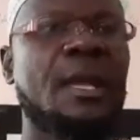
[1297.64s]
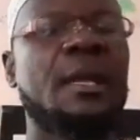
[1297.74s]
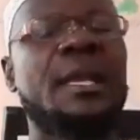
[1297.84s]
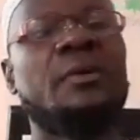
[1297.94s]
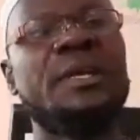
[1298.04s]

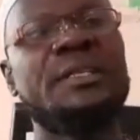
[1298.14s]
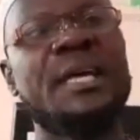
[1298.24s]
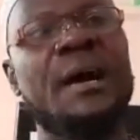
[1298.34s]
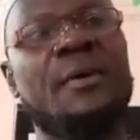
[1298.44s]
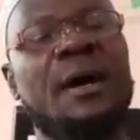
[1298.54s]
Now in
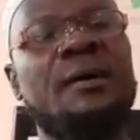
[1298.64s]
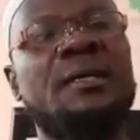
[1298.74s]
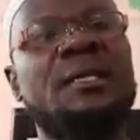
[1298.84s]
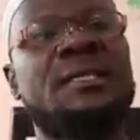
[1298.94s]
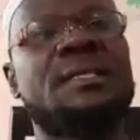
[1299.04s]
Dawa,
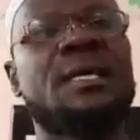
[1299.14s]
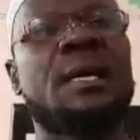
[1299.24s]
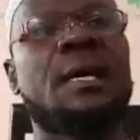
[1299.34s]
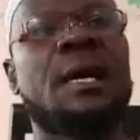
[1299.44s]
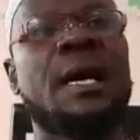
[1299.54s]
it is
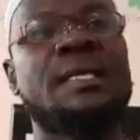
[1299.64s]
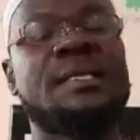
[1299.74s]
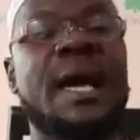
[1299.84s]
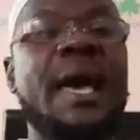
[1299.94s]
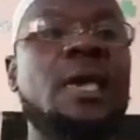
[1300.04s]
uh,
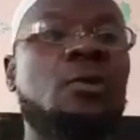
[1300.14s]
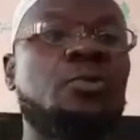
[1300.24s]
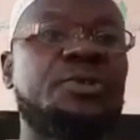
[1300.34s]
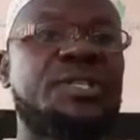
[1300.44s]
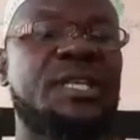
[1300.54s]
as I
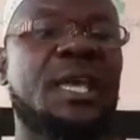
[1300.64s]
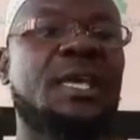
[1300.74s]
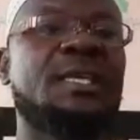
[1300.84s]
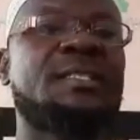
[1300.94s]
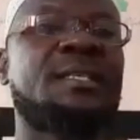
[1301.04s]
always say,
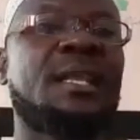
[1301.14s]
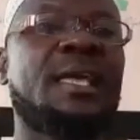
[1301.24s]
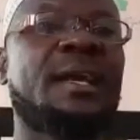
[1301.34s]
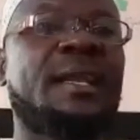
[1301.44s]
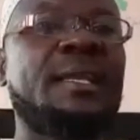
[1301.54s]
it's
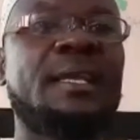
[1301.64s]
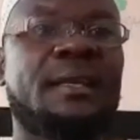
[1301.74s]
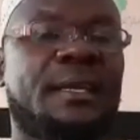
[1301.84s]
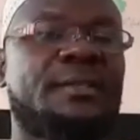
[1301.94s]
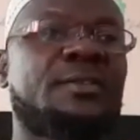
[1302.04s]
like a relay
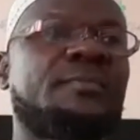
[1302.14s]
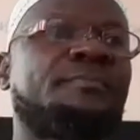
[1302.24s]
race.